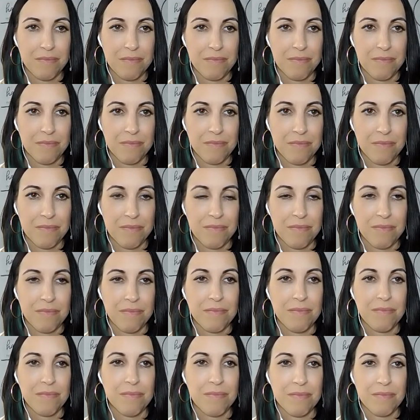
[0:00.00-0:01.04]

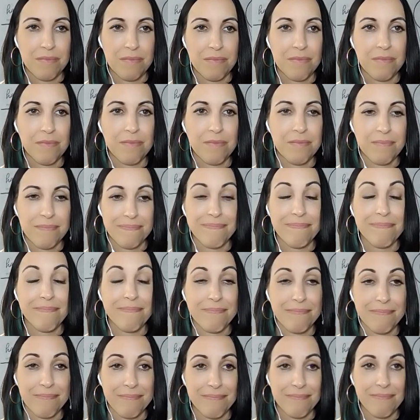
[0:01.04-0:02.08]

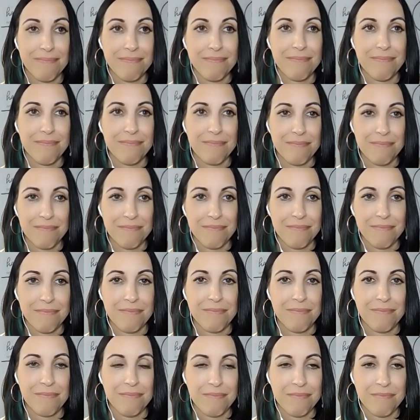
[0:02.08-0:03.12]

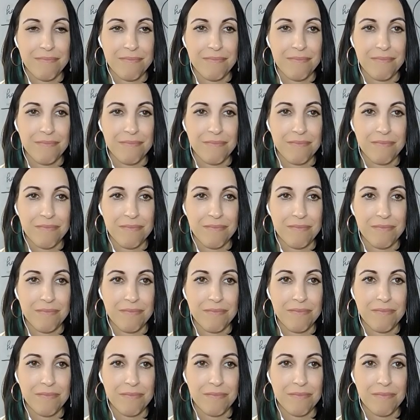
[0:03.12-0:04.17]

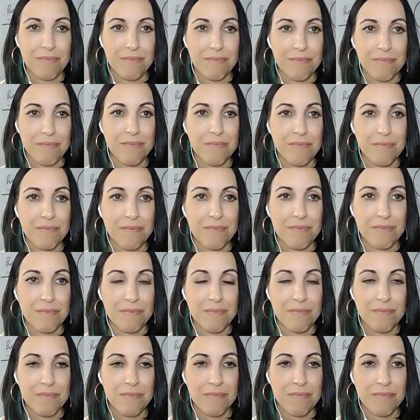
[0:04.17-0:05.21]

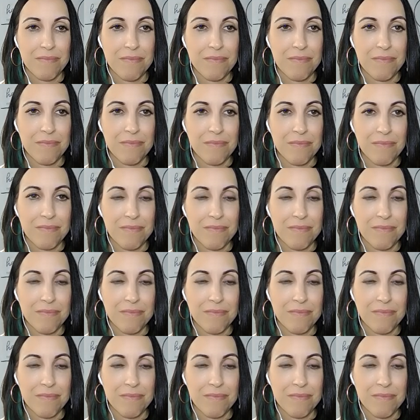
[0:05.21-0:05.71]
[no speech]